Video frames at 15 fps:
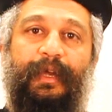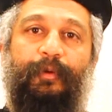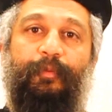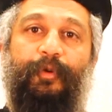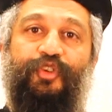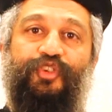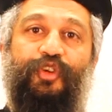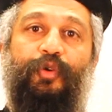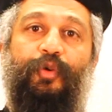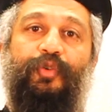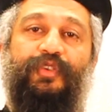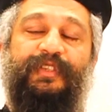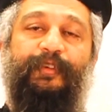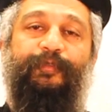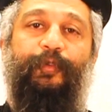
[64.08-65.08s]
which
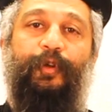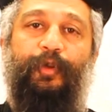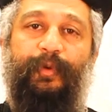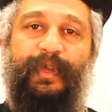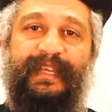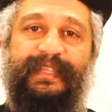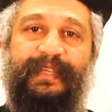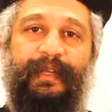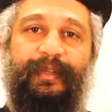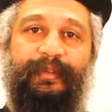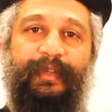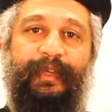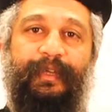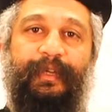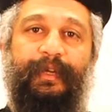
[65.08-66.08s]
goes the following
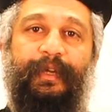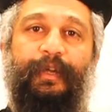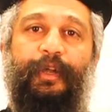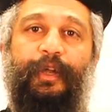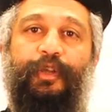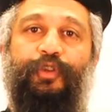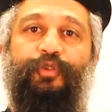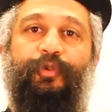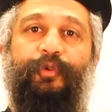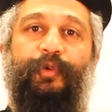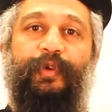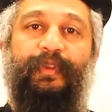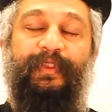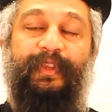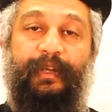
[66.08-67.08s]
Sunday
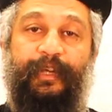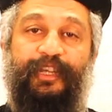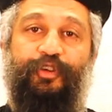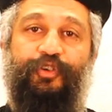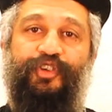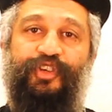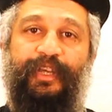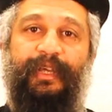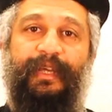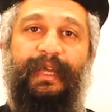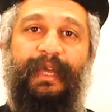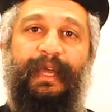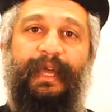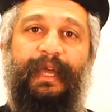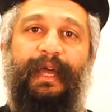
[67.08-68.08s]
to the liturgy,
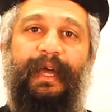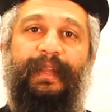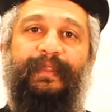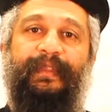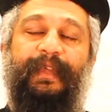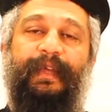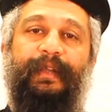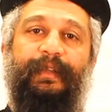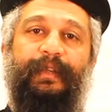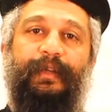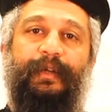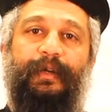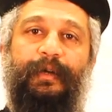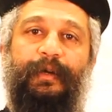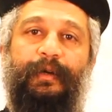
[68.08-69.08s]
and then
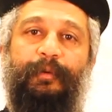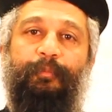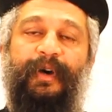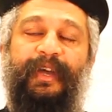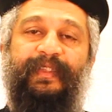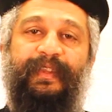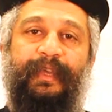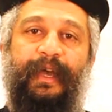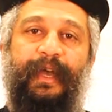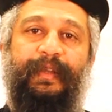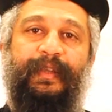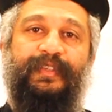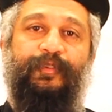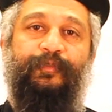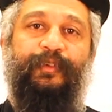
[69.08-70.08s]
by the
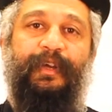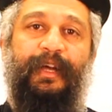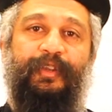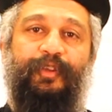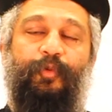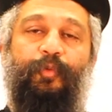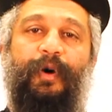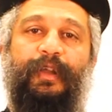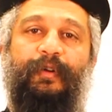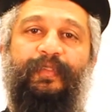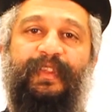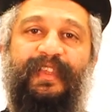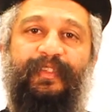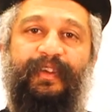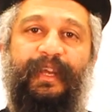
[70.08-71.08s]
guidance of God, one of
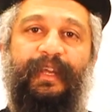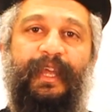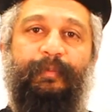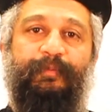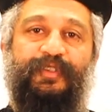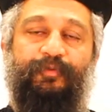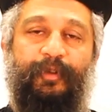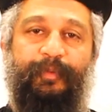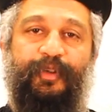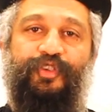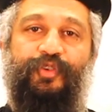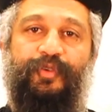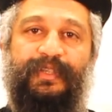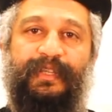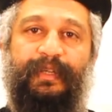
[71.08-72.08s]
these 3 names will be
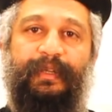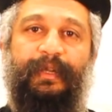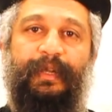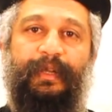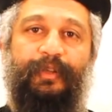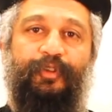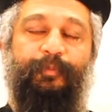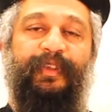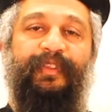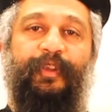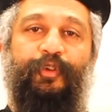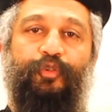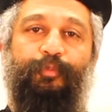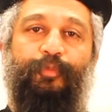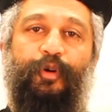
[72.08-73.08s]
chosen to be the
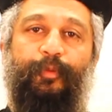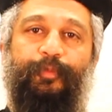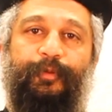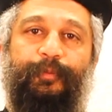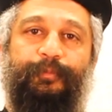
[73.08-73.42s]
new Pope.